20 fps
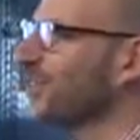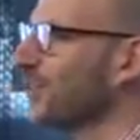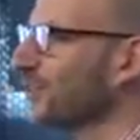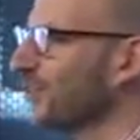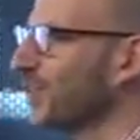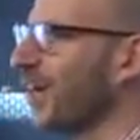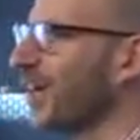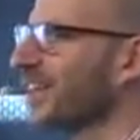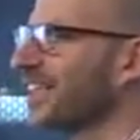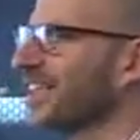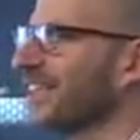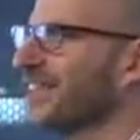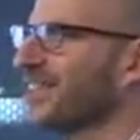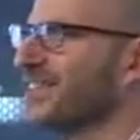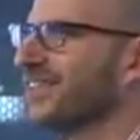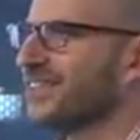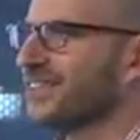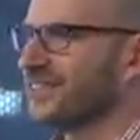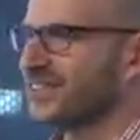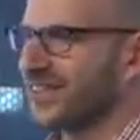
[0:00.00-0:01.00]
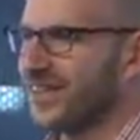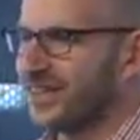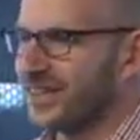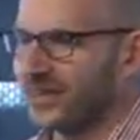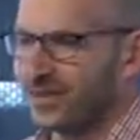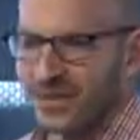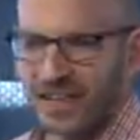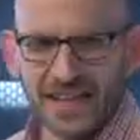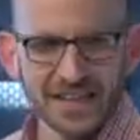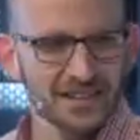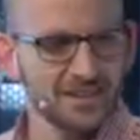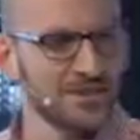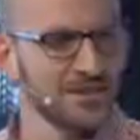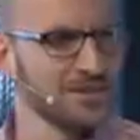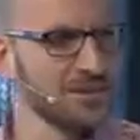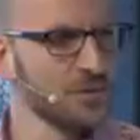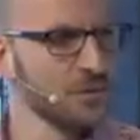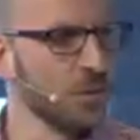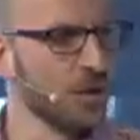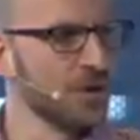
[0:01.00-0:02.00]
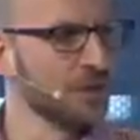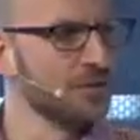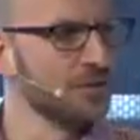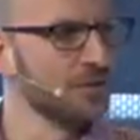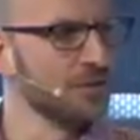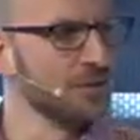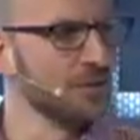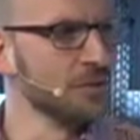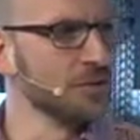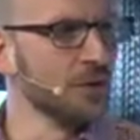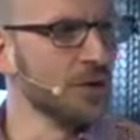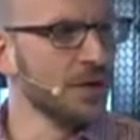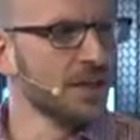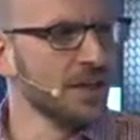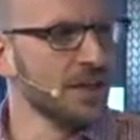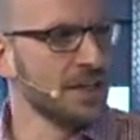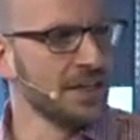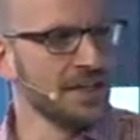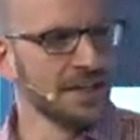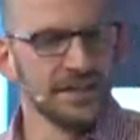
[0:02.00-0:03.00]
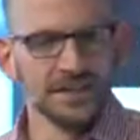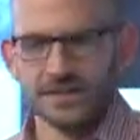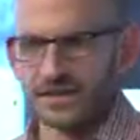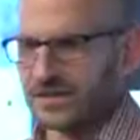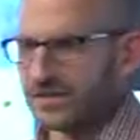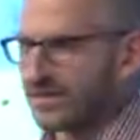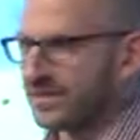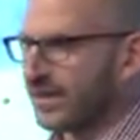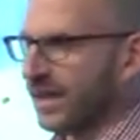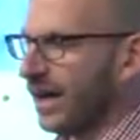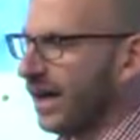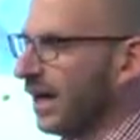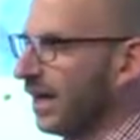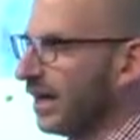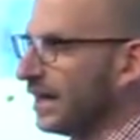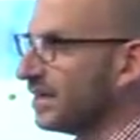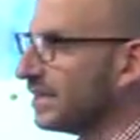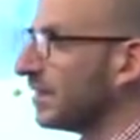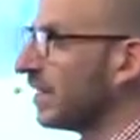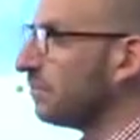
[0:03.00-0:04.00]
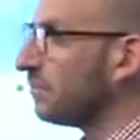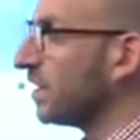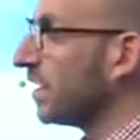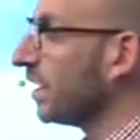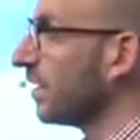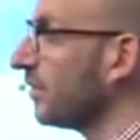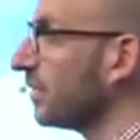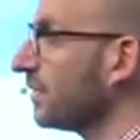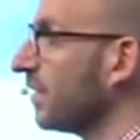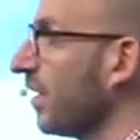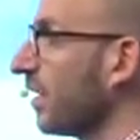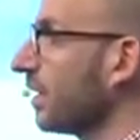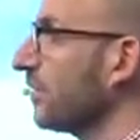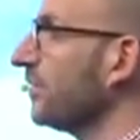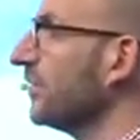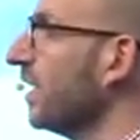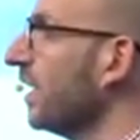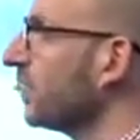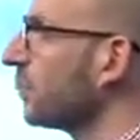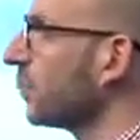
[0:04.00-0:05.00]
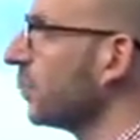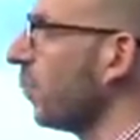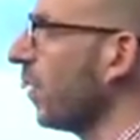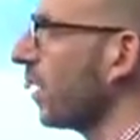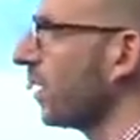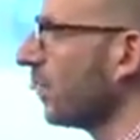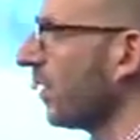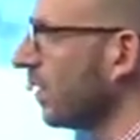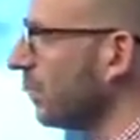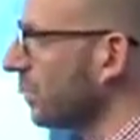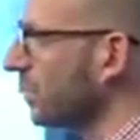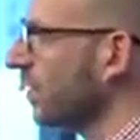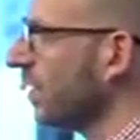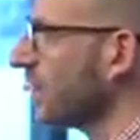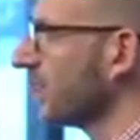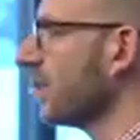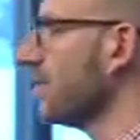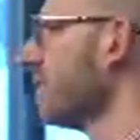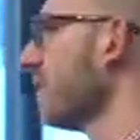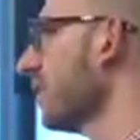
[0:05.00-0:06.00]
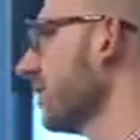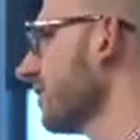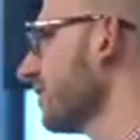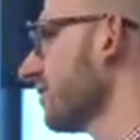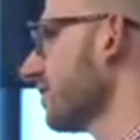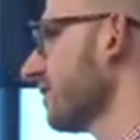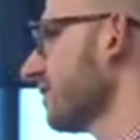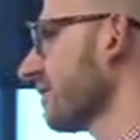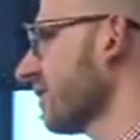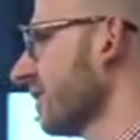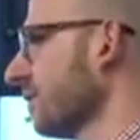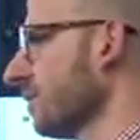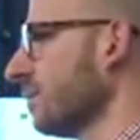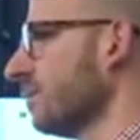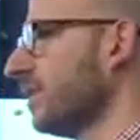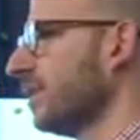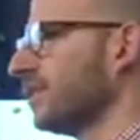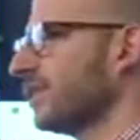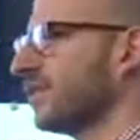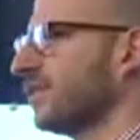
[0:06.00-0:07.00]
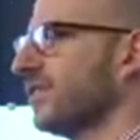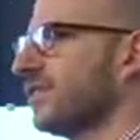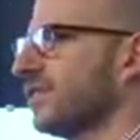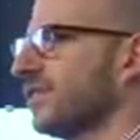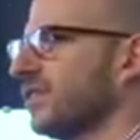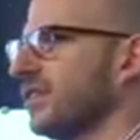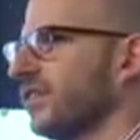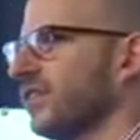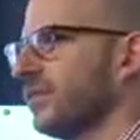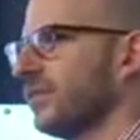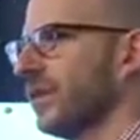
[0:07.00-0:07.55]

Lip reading: you're trying to get things done. And the last thing you want to do is be on a photography nature walk, right? We're trying to get ready. It's going to be beach season here in